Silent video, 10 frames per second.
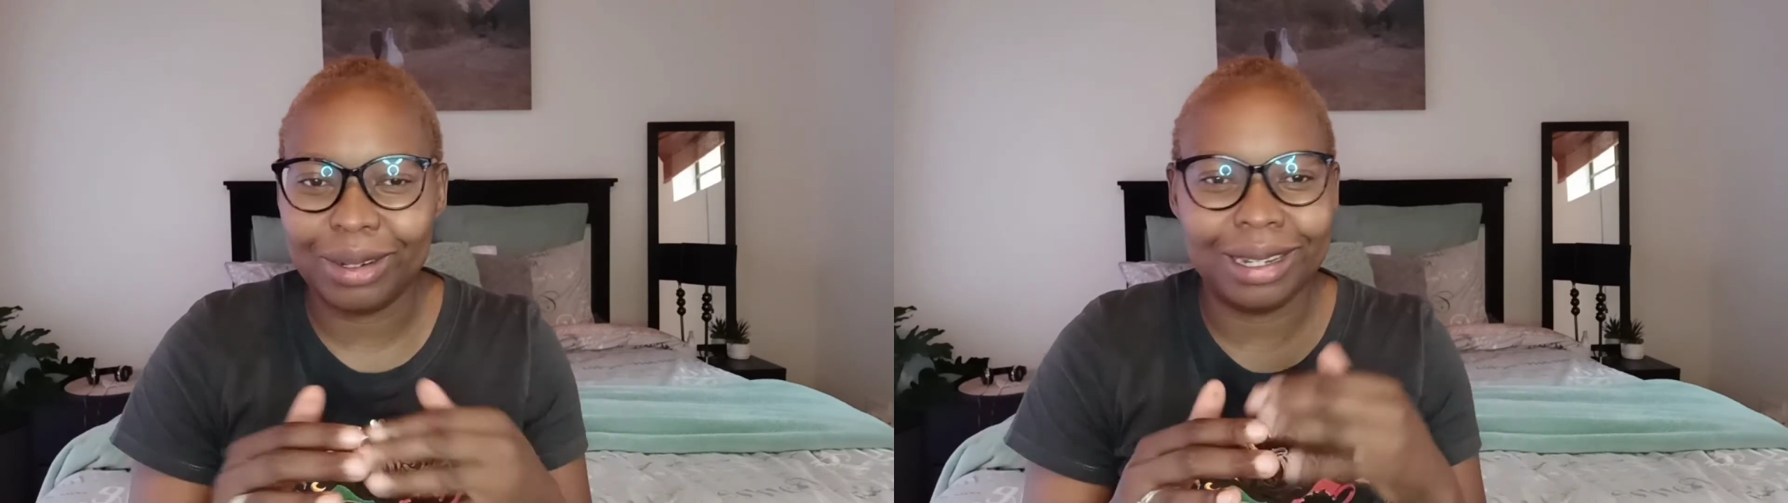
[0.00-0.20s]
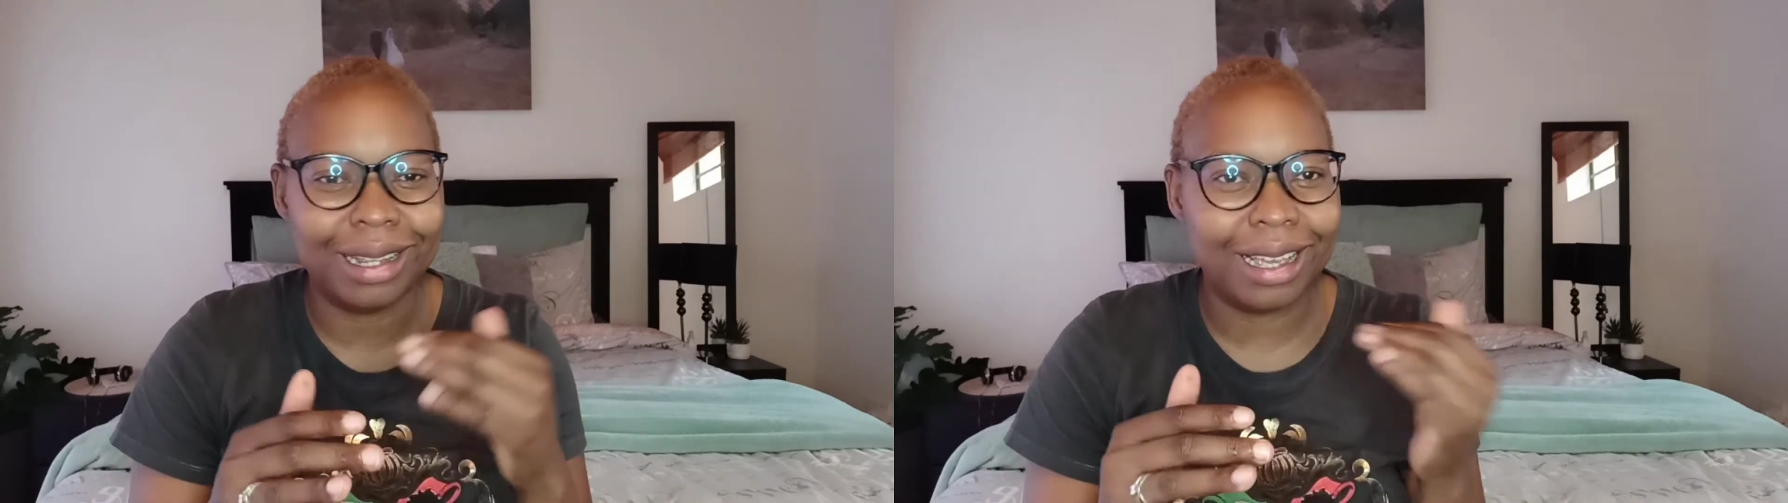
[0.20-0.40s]

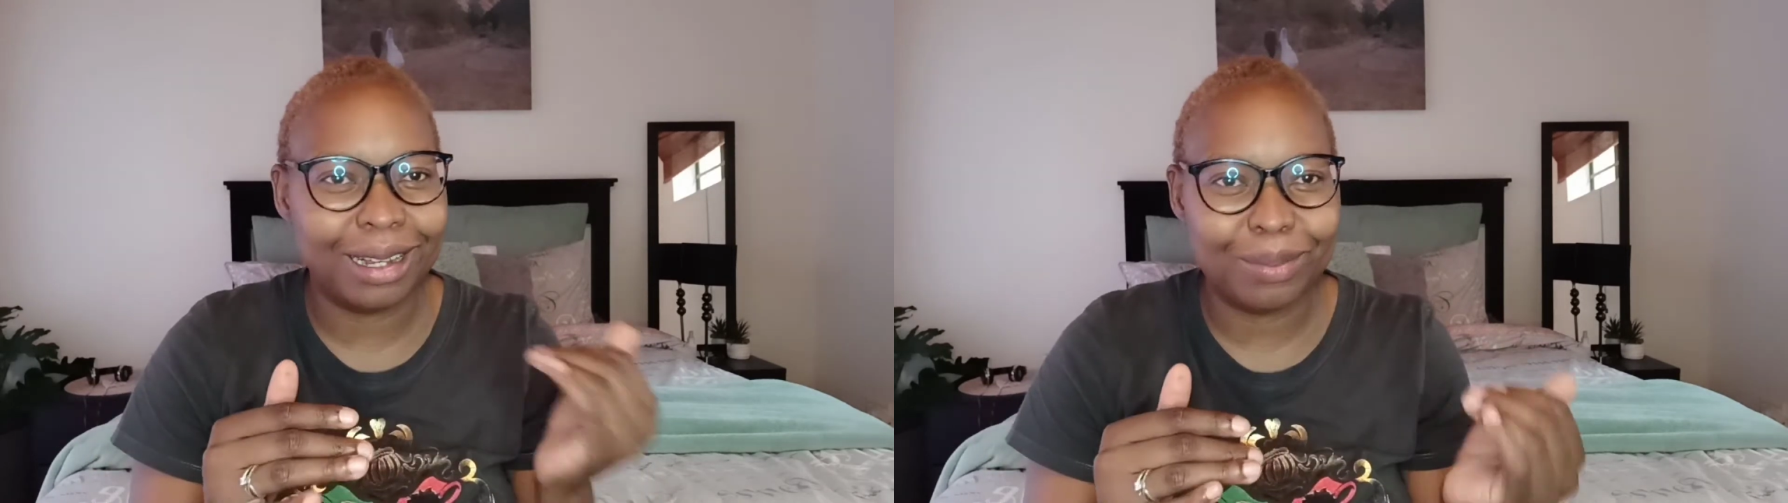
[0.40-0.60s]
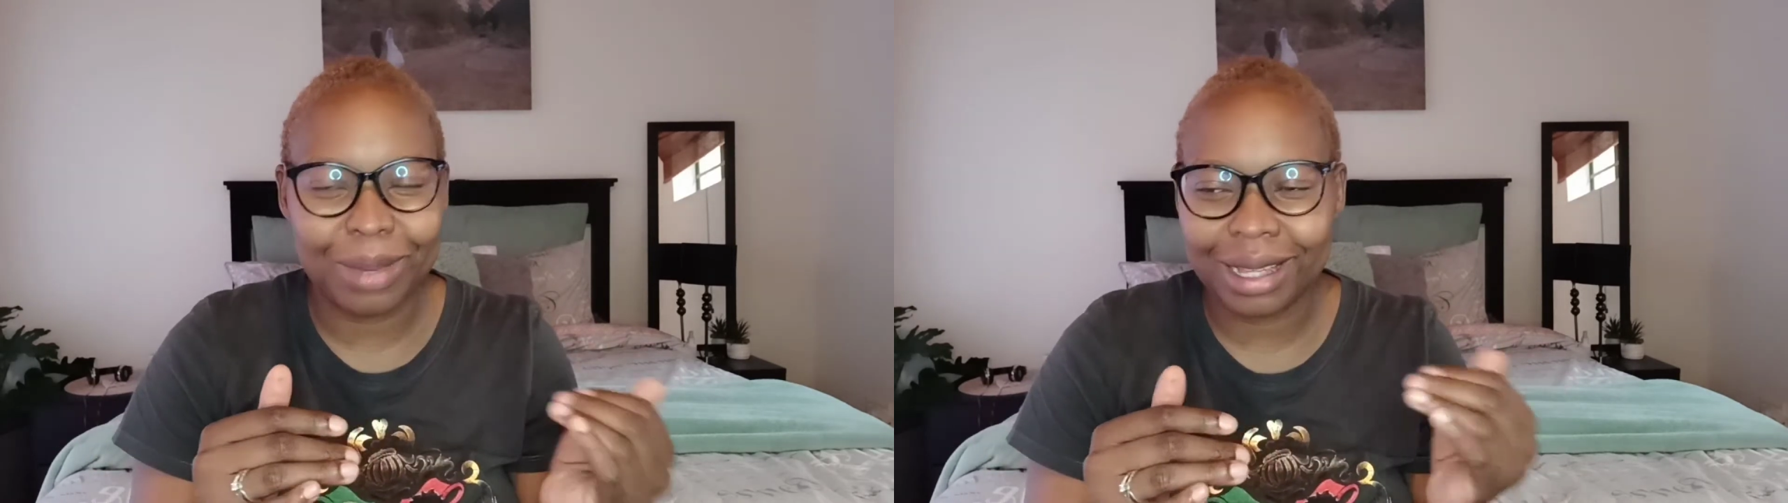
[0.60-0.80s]
in
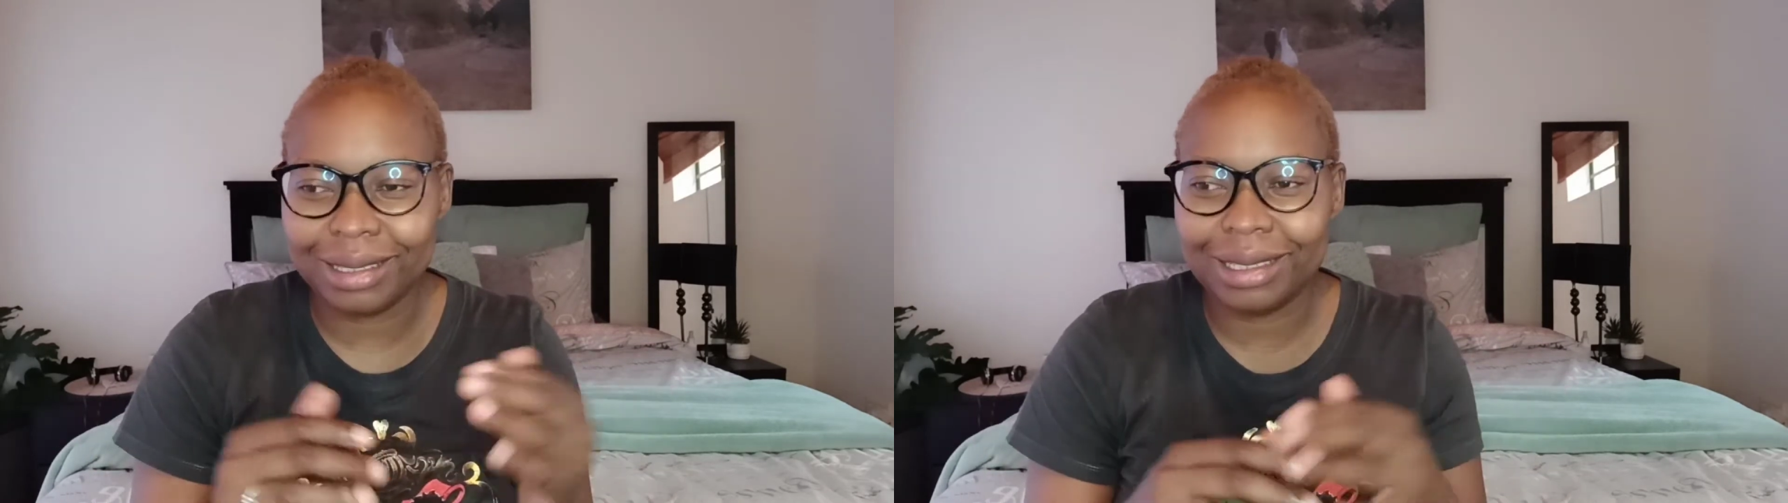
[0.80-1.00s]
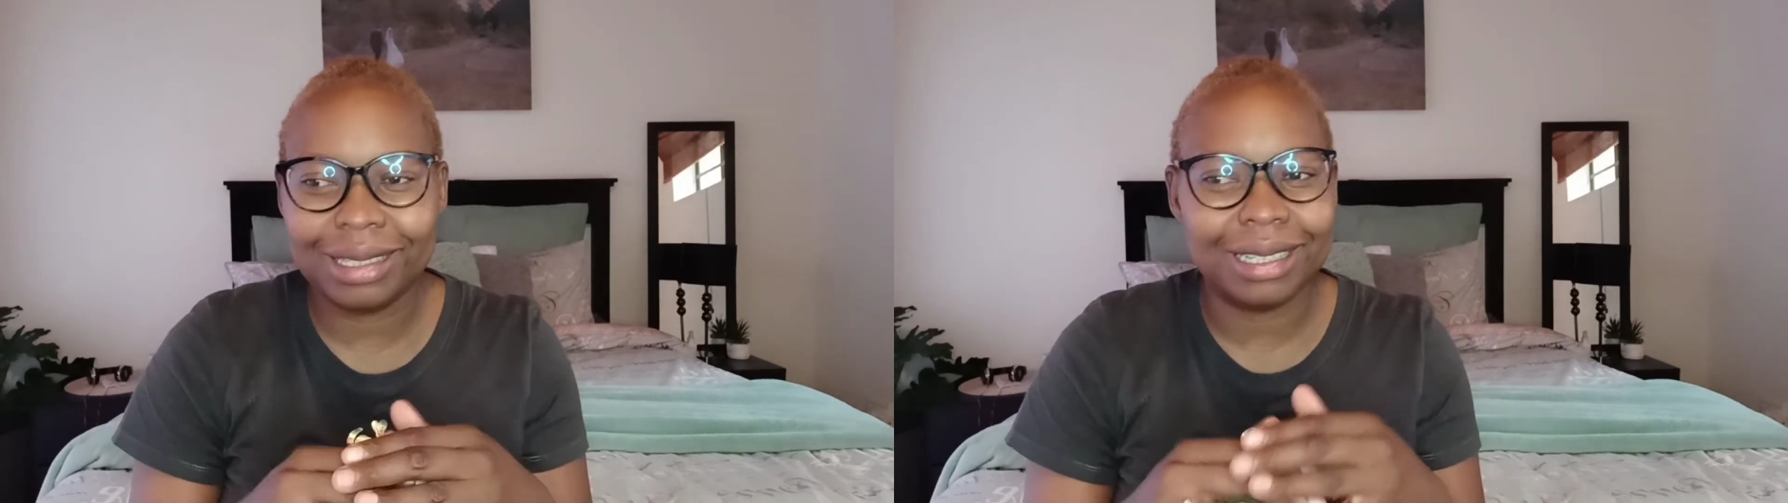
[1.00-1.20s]
8 months,